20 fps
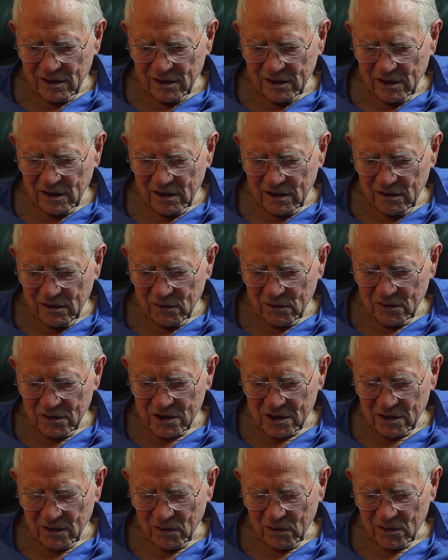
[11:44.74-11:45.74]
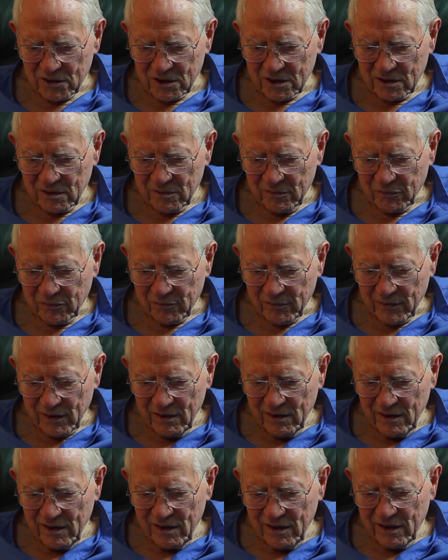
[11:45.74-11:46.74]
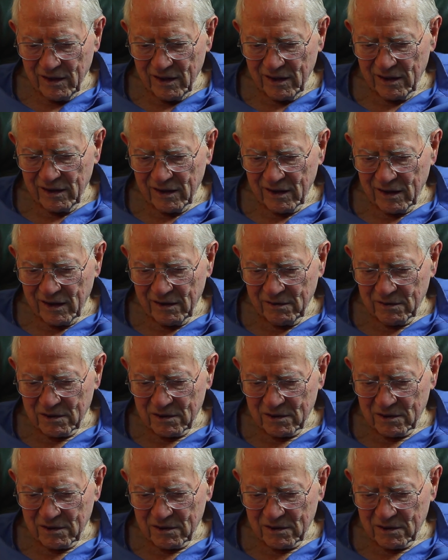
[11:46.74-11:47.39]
the unknown soldier, and I